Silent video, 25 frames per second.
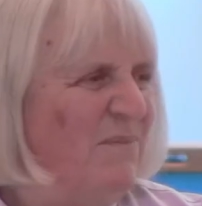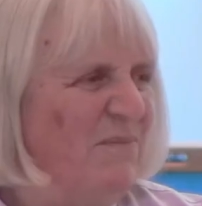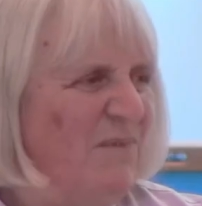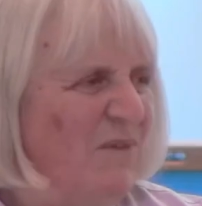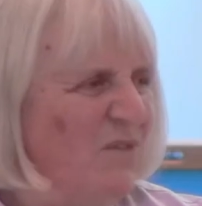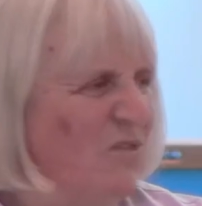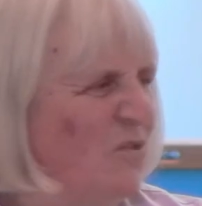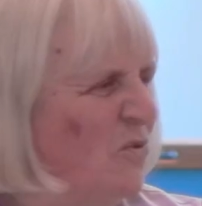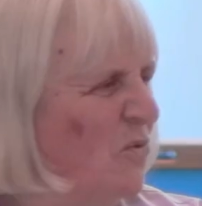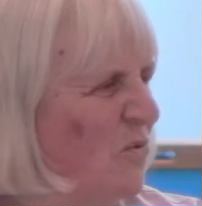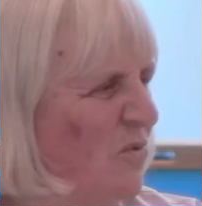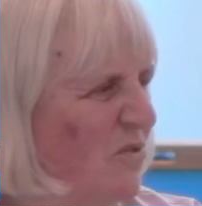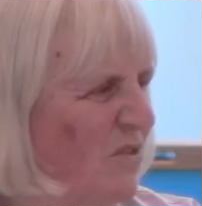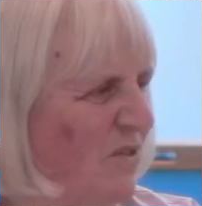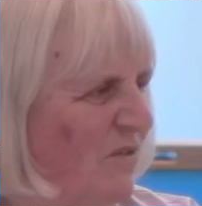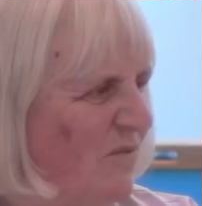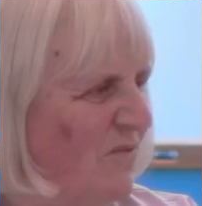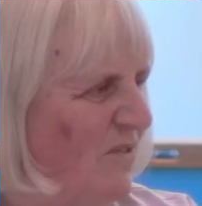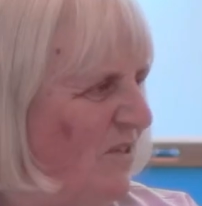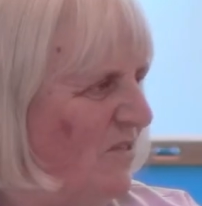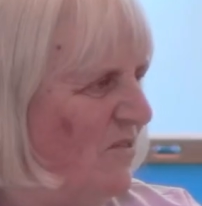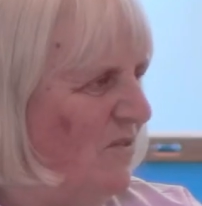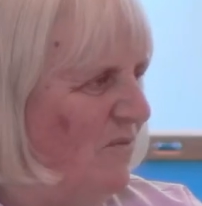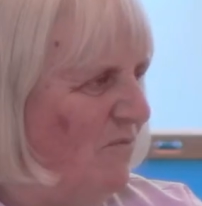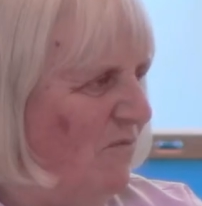Sort
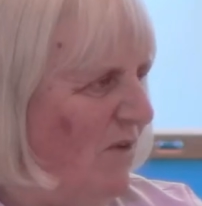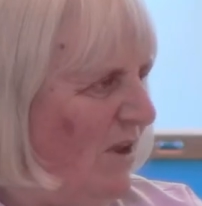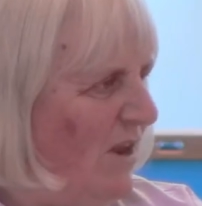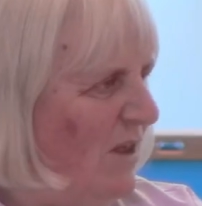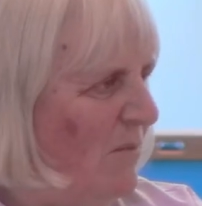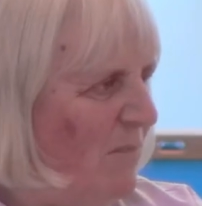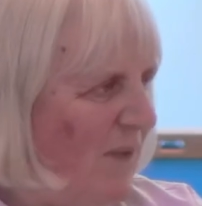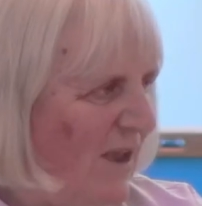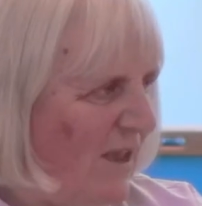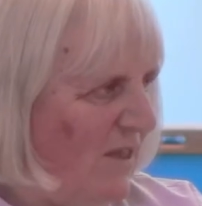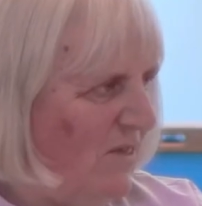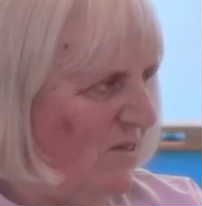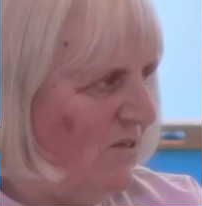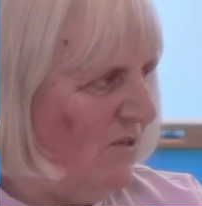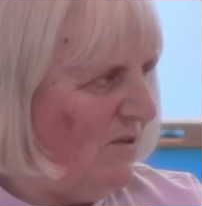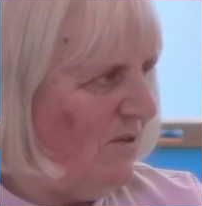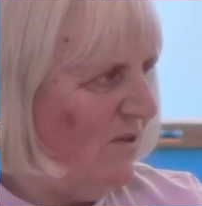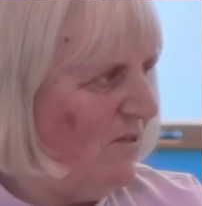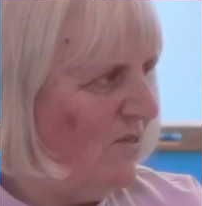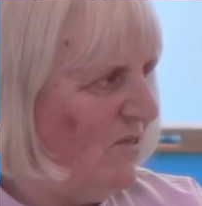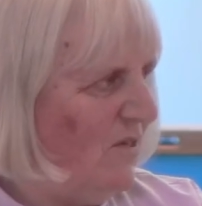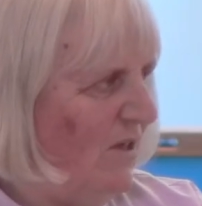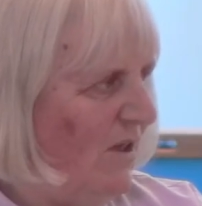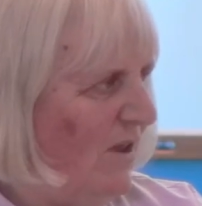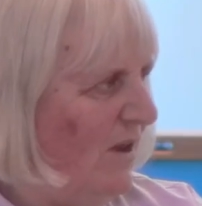of doesn't really matter,
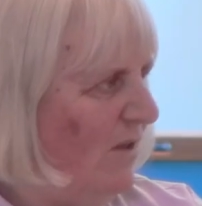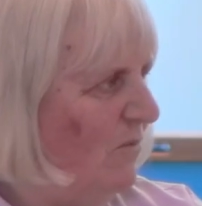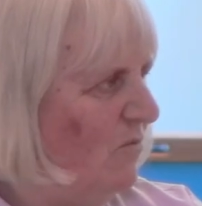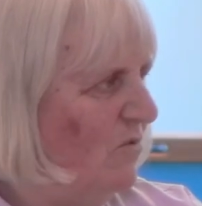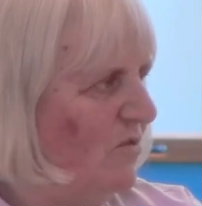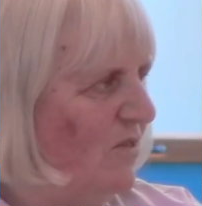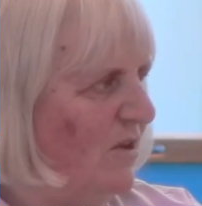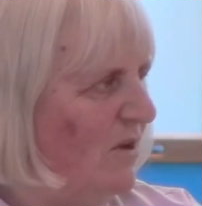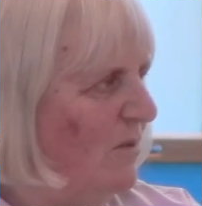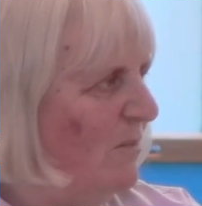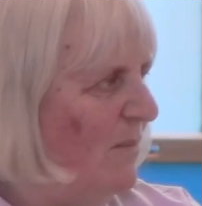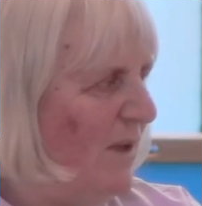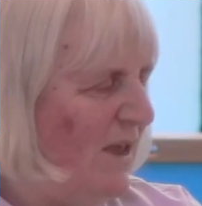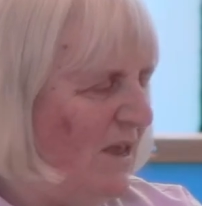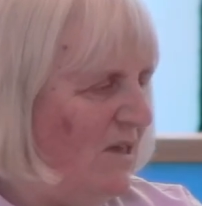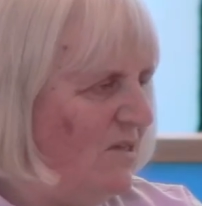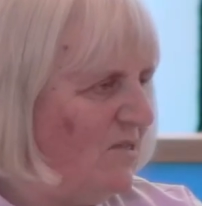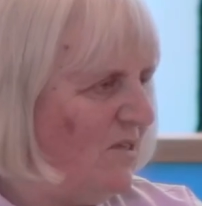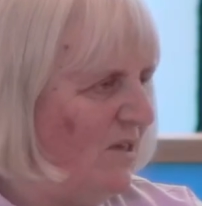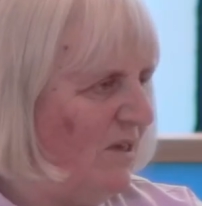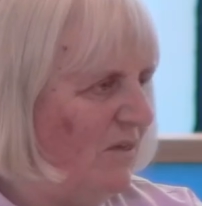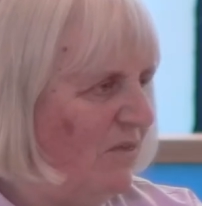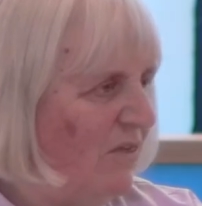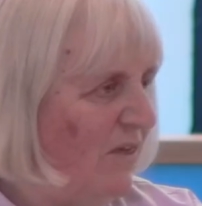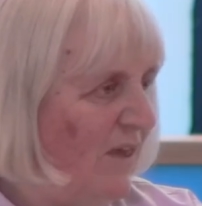does it? It was an
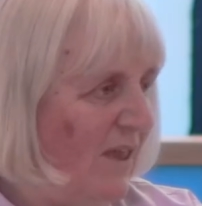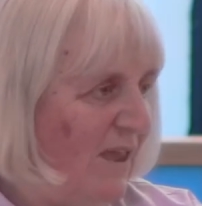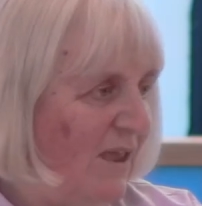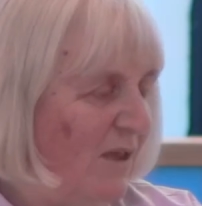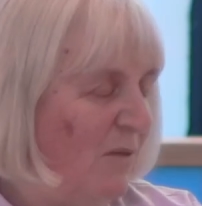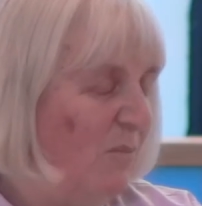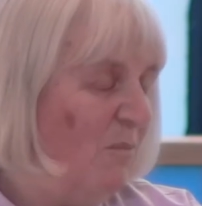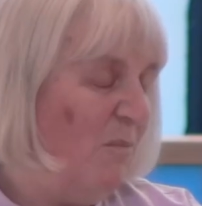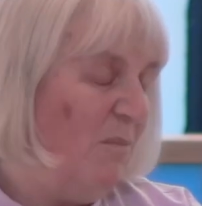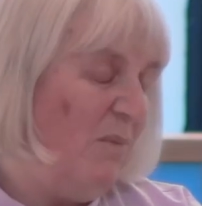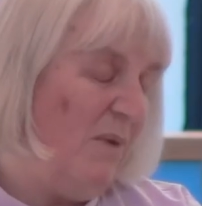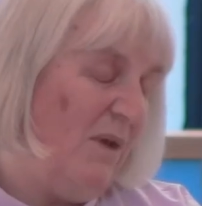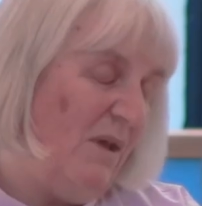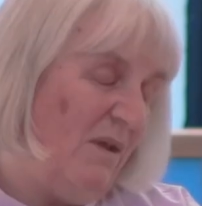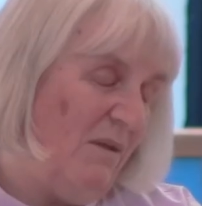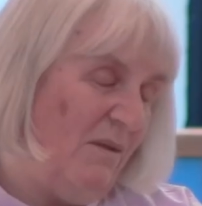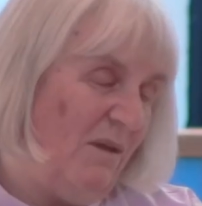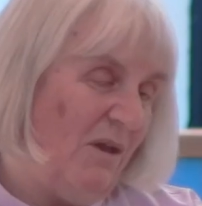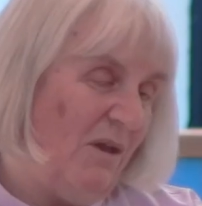amazing thing, but